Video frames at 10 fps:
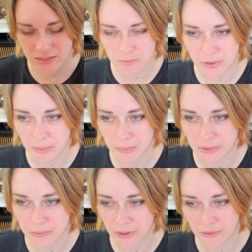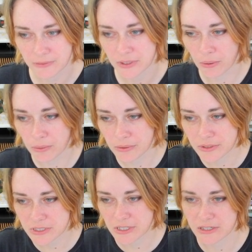probably one of the
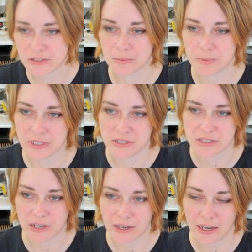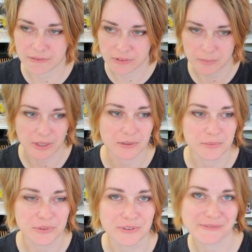oldest digital pieces I have on my
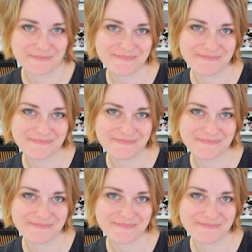computer.